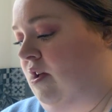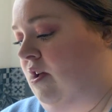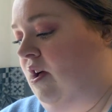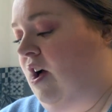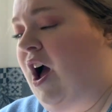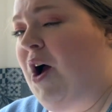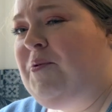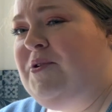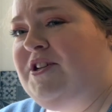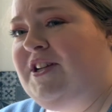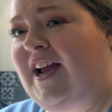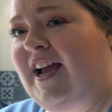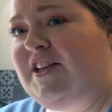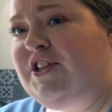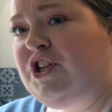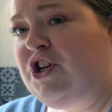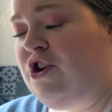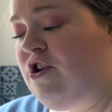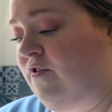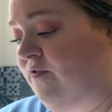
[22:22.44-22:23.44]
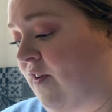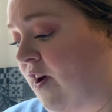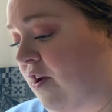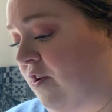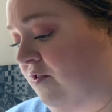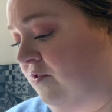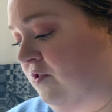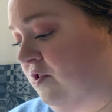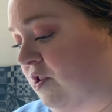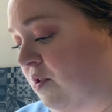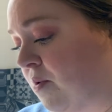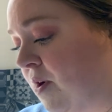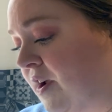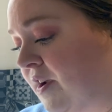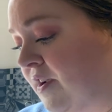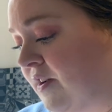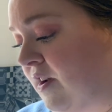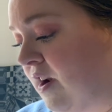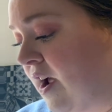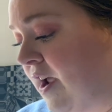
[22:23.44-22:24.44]
I wish I had two phones so I
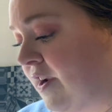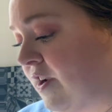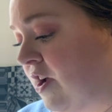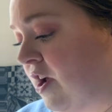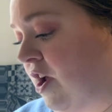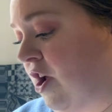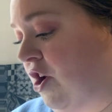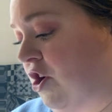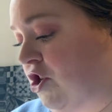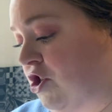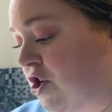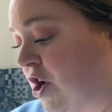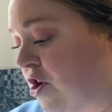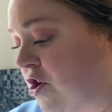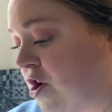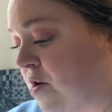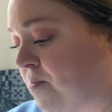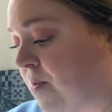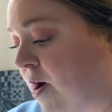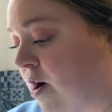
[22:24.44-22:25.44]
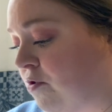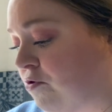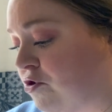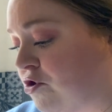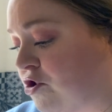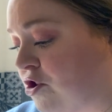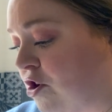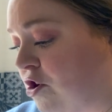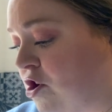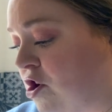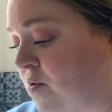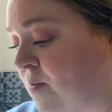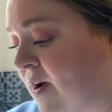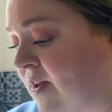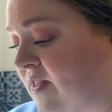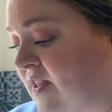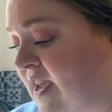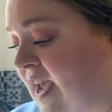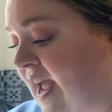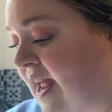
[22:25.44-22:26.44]
could like show you, but I'll show you at
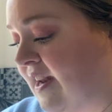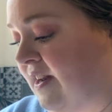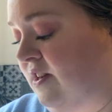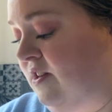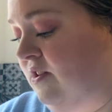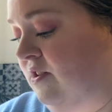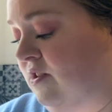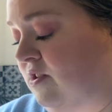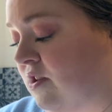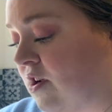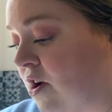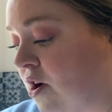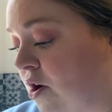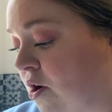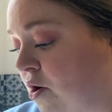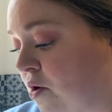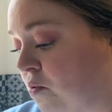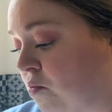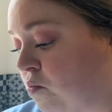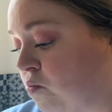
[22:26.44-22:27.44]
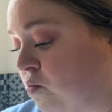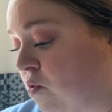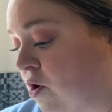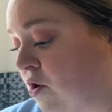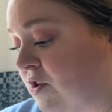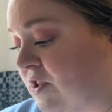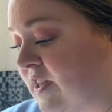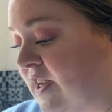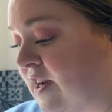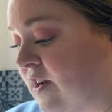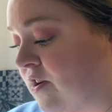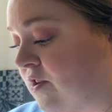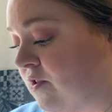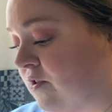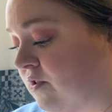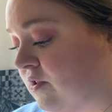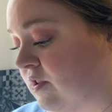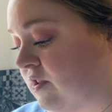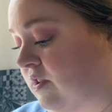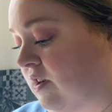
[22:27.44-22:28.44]
the end what it
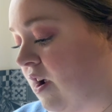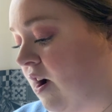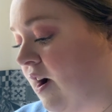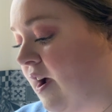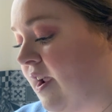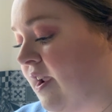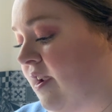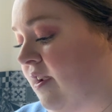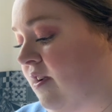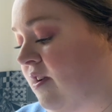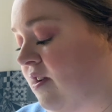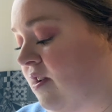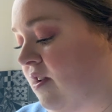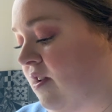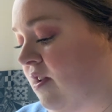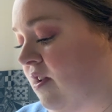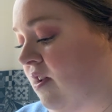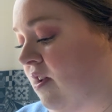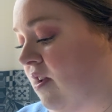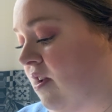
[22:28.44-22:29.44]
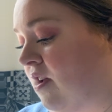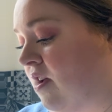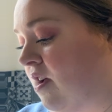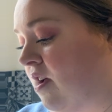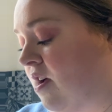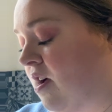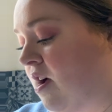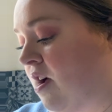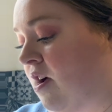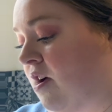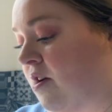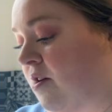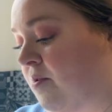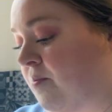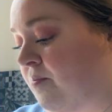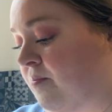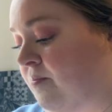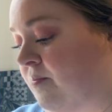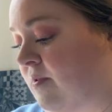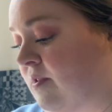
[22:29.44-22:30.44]
looks like.
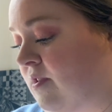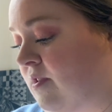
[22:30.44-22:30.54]
Um,